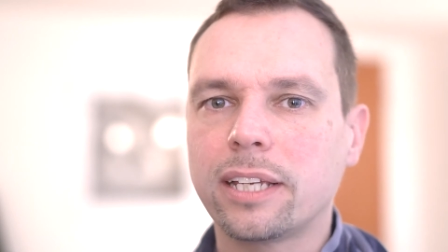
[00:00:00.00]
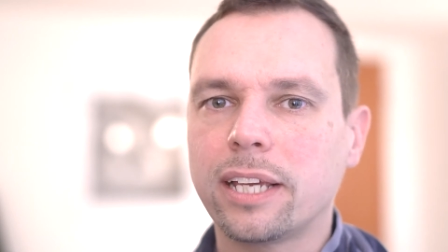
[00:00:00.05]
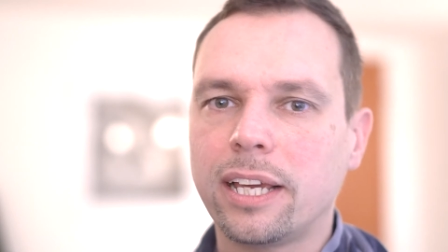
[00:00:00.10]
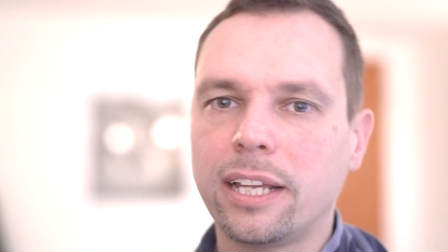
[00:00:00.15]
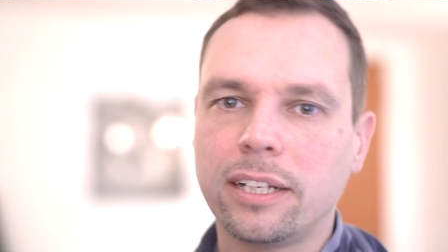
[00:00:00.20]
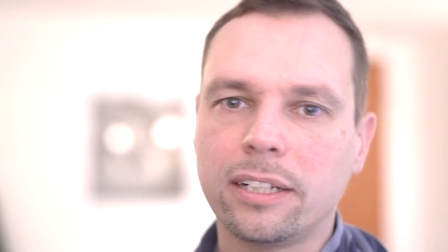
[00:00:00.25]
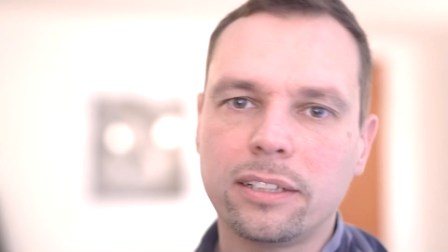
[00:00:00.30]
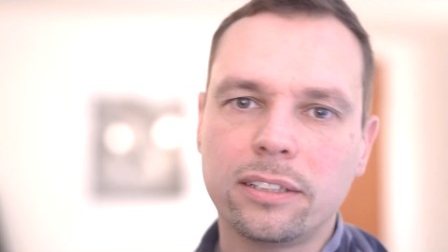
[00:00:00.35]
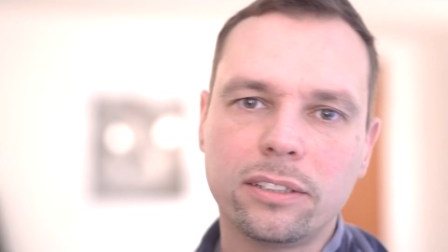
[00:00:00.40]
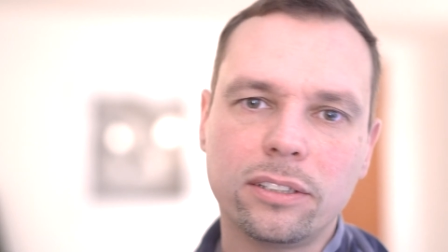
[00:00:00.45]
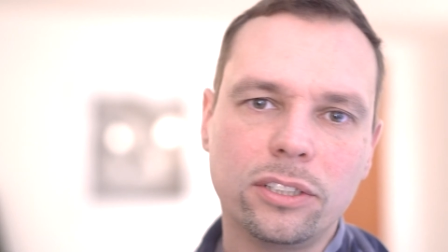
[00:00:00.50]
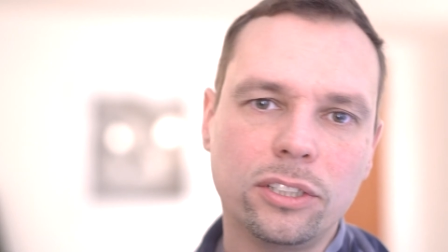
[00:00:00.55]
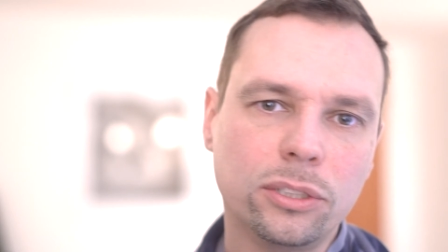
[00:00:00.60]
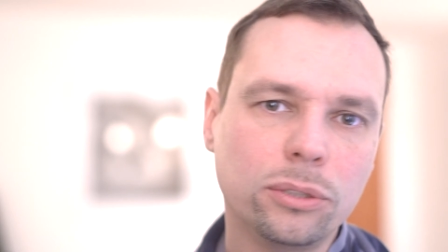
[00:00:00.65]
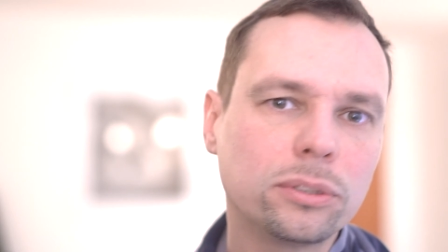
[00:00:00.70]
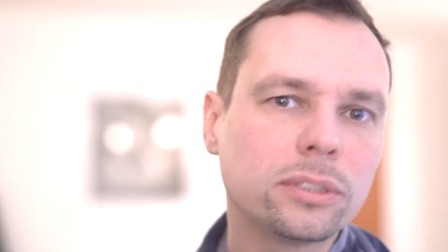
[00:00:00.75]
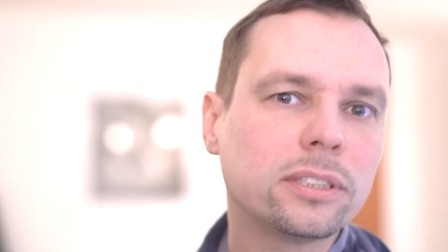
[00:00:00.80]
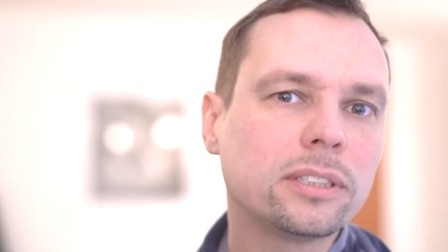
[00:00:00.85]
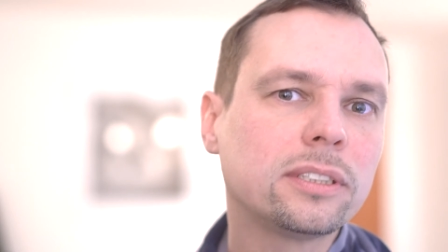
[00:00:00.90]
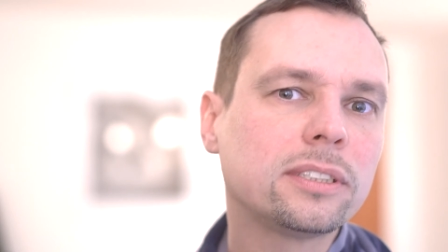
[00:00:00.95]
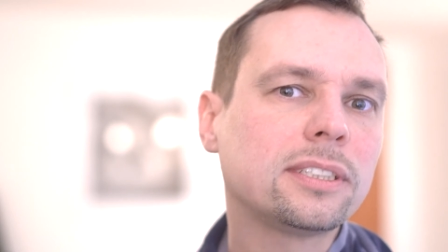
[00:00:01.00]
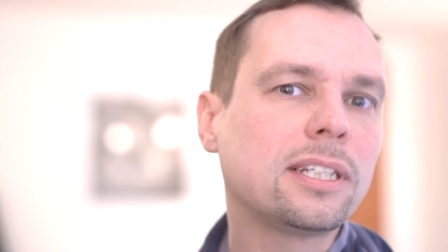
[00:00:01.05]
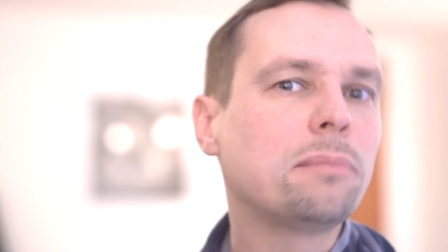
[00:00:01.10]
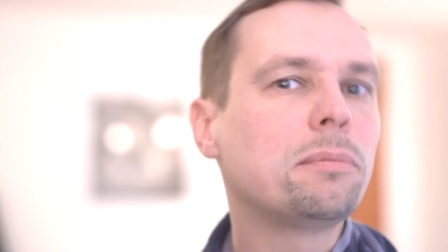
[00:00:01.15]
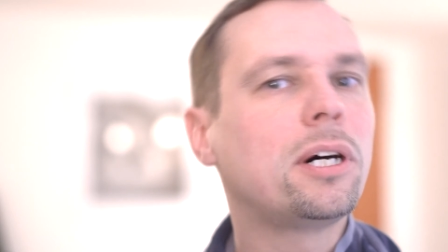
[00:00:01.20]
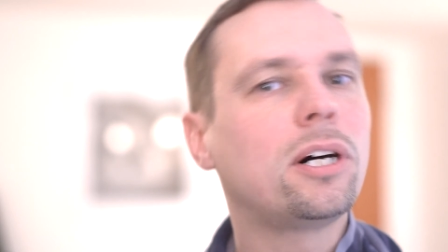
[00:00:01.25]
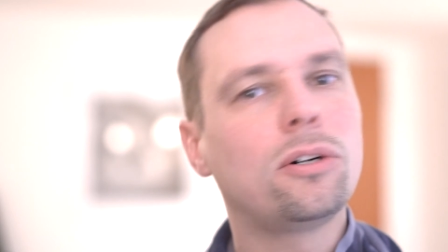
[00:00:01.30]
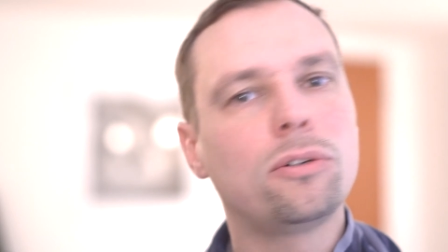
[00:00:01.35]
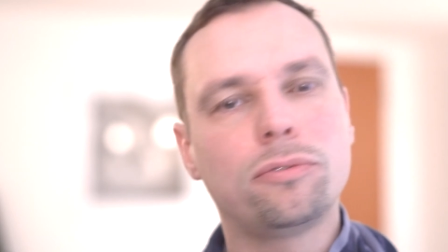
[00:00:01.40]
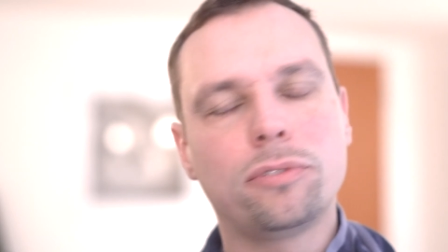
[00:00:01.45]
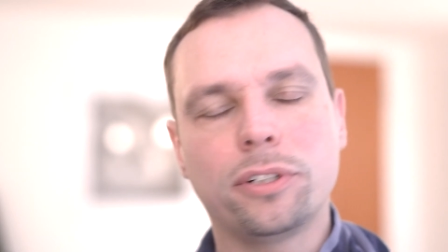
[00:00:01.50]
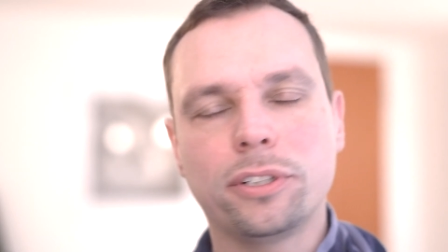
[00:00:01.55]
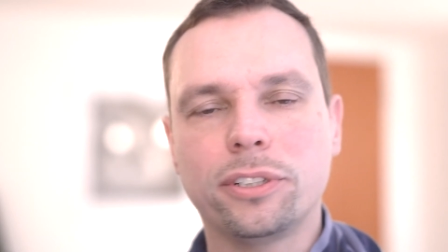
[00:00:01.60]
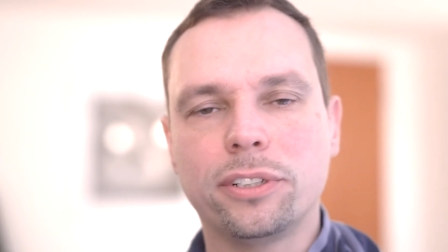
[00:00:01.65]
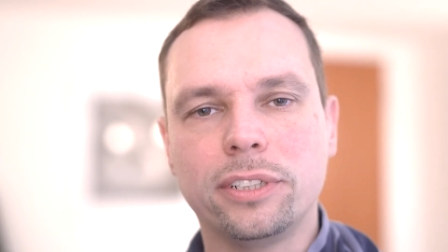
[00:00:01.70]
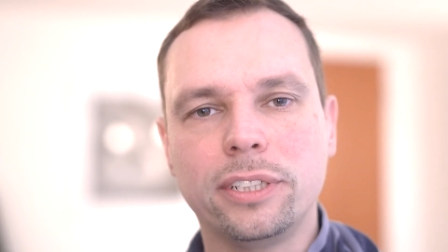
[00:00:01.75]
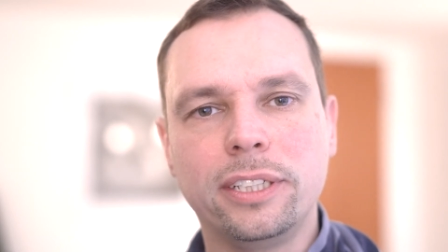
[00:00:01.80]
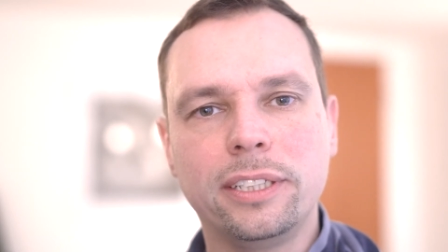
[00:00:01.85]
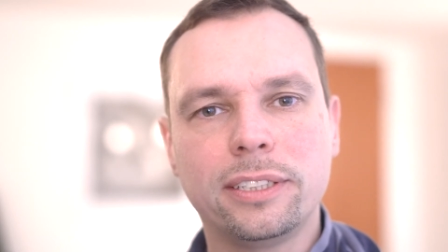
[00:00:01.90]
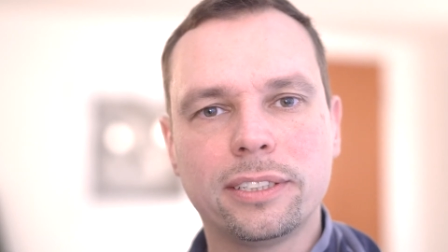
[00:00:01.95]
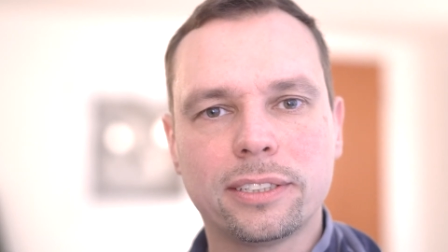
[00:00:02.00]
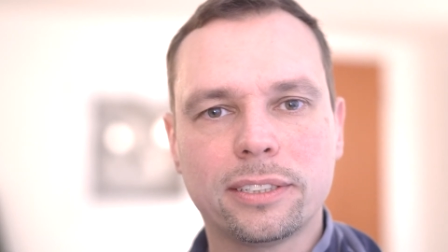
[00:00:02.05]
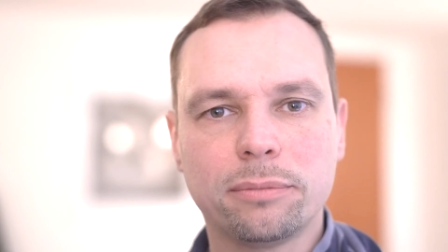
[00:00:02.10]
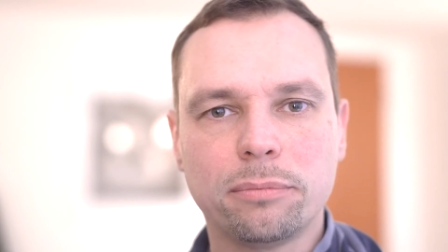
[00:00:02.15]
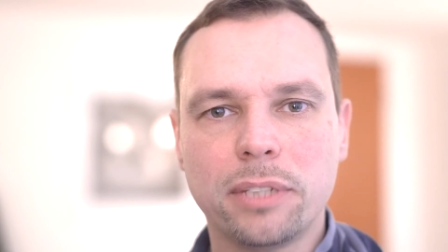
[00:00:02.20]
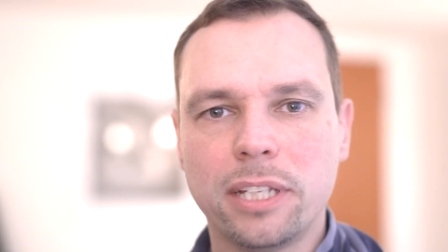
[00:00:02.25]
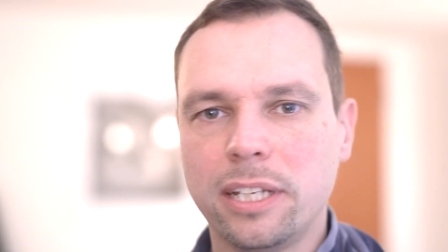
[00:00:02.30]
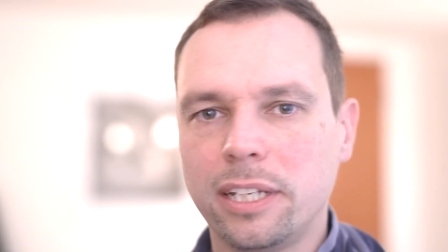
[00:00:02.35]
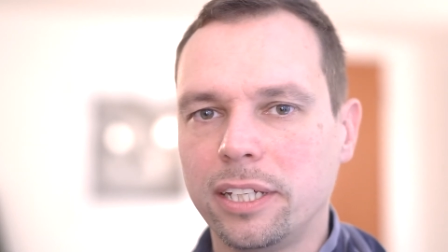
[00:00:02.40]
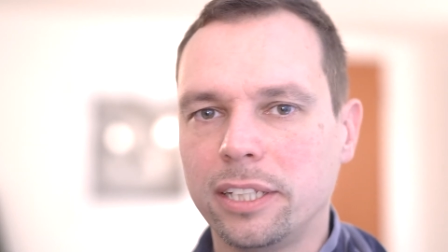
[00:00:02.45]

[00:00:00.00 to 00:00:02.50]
can use it somehow for your needs.